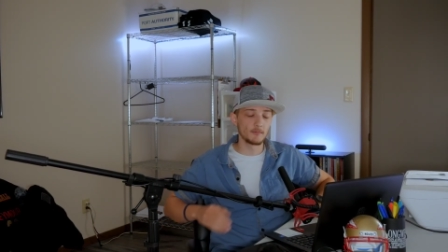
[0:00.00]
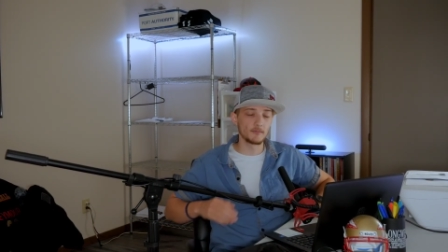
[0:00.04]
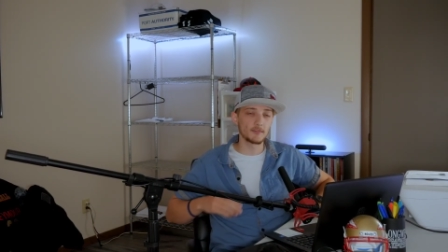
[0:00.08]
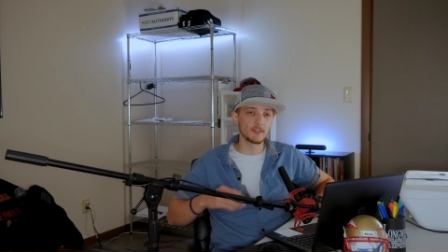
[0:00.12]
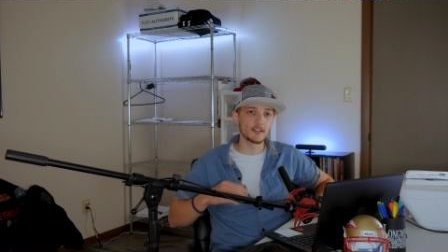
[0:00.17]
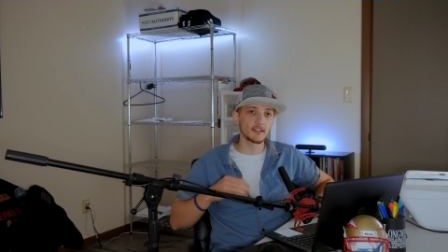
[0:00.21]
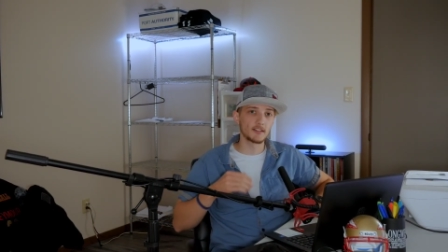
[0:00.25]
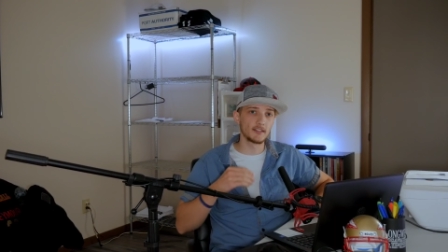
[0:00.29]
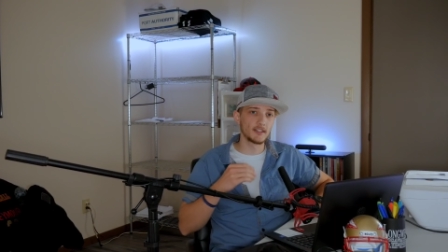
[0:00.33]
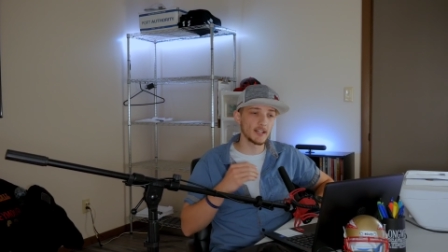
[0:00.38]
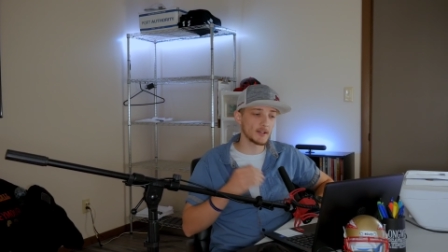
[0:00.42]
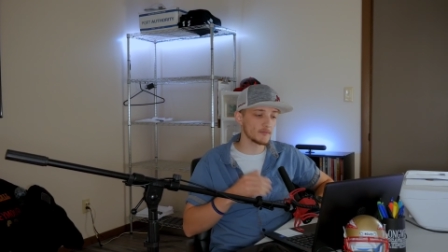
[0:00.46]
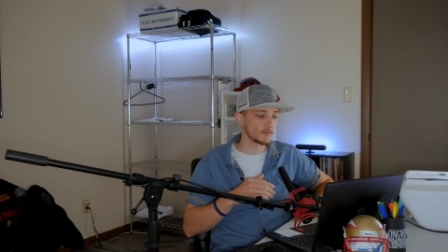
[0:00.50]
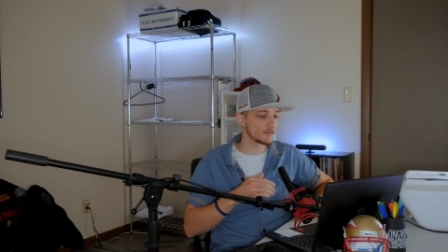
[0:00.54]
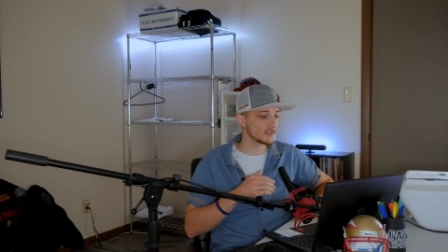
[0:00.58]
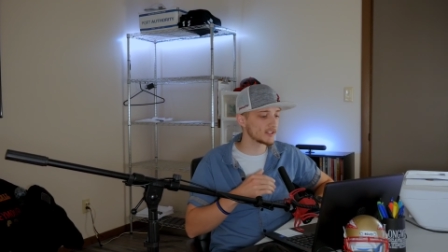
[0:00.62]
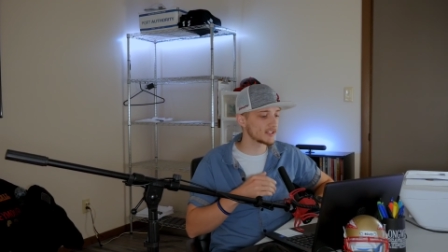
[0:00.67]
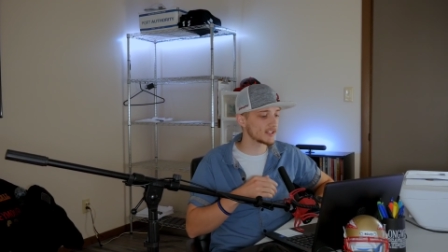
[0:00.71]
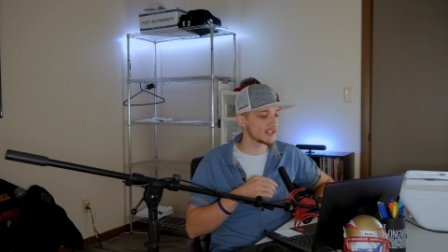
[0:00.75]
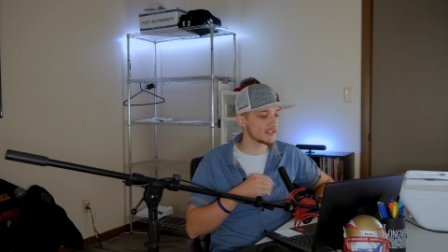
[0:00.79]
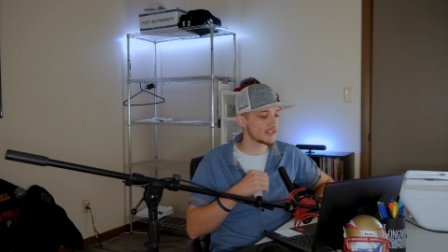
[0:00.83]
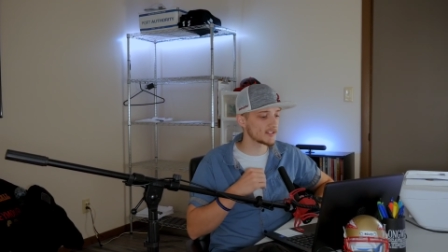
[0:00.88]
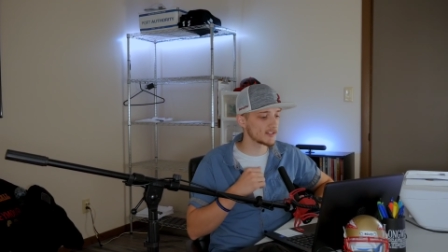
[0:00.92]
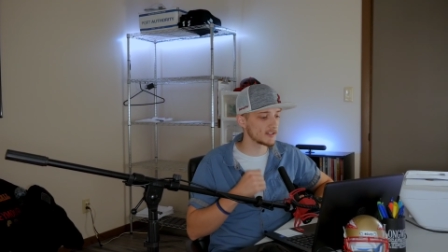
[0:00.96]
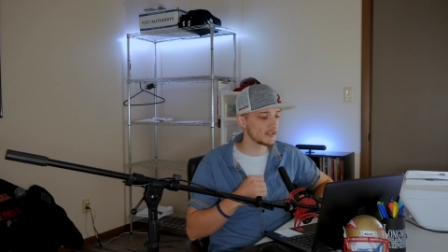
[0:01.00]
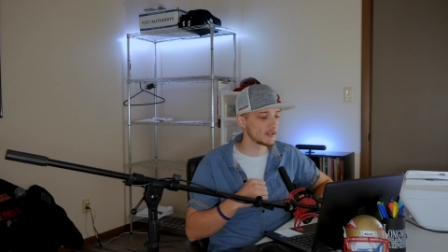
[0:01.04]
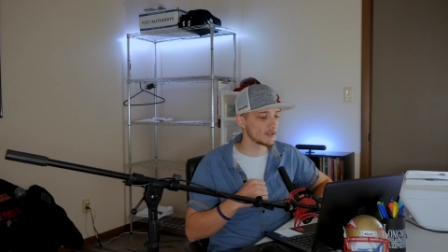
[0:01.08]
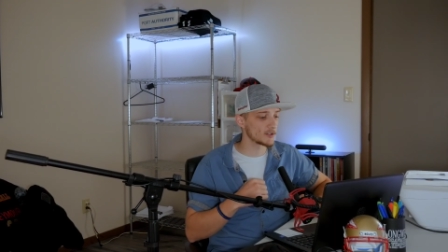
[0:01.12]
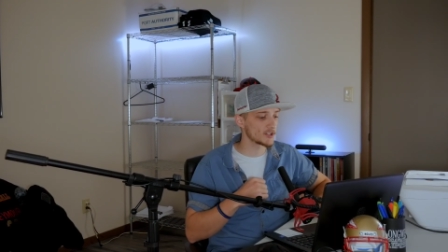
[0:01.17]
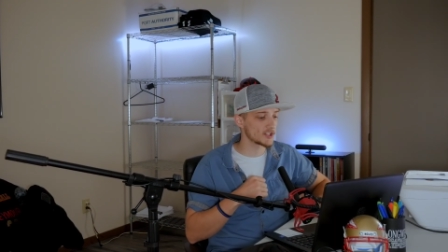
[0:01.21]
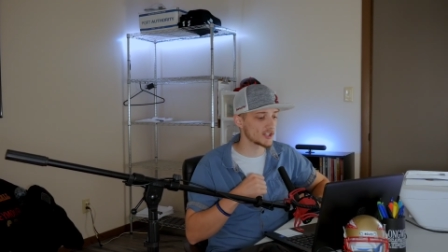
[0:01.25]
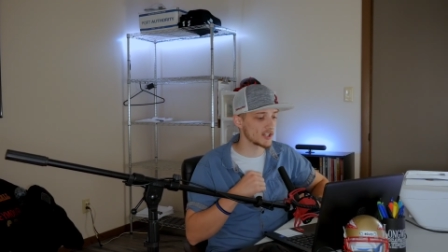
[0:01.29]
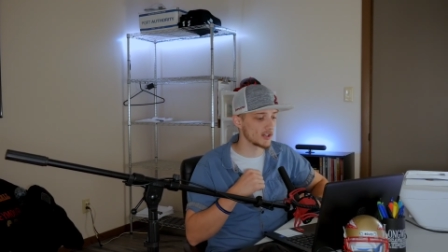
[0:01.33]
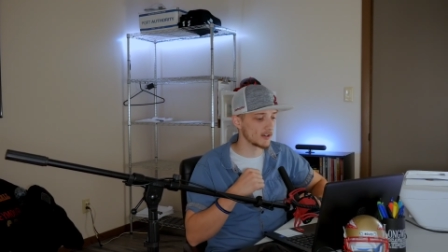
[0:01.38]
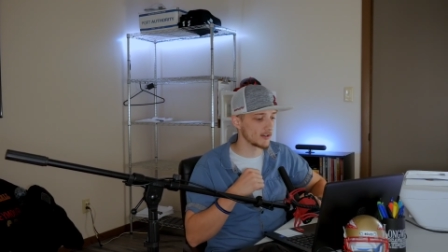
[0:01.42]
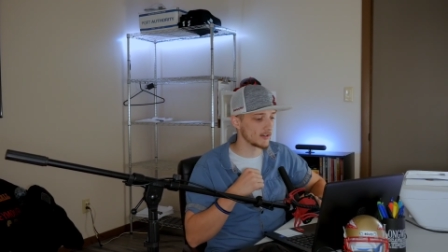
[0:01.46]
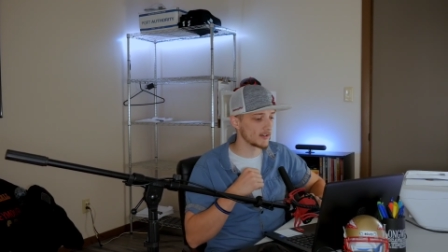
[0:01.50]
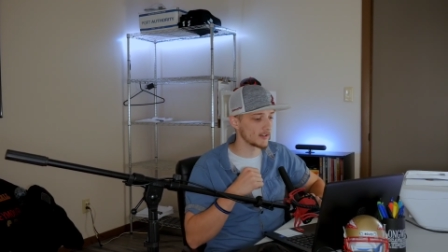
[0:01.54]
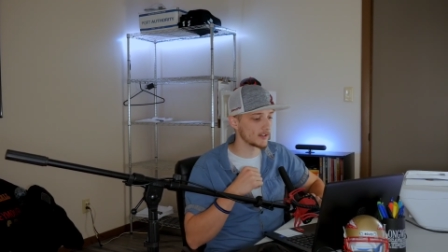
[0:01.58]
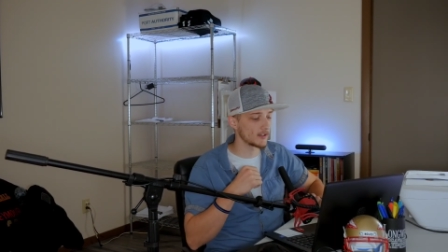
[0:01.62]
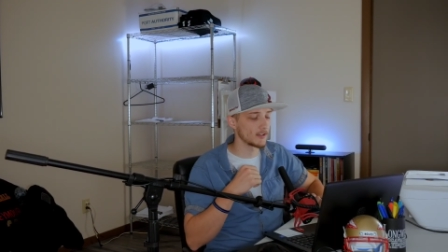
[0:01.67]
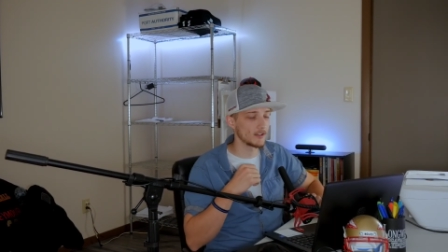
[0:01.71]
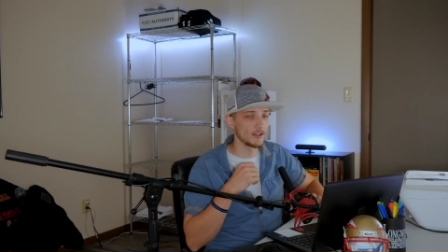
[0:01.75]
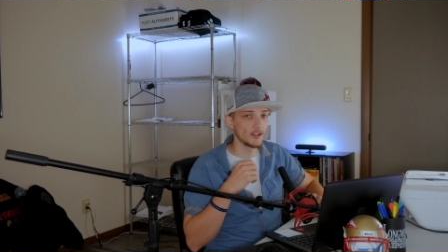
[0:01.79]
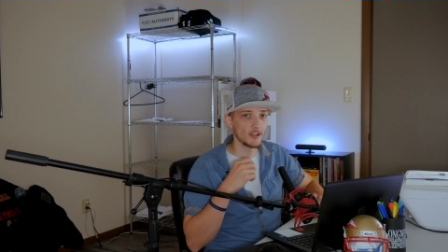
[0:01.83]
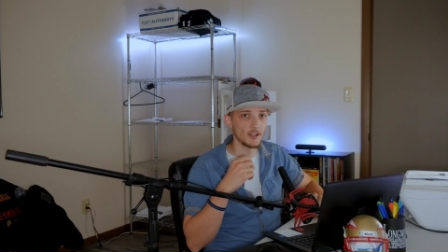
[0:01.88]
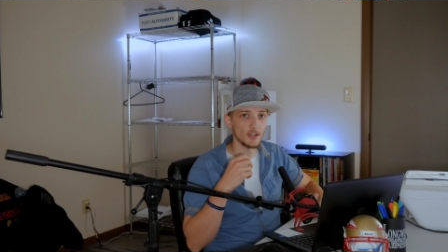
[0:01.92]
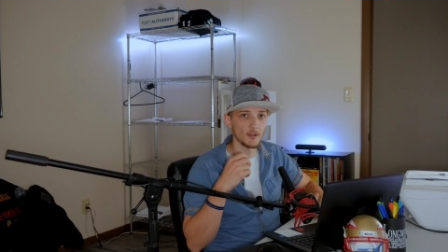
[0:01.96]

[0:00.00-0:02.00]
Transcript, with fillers: and definitely consider sharing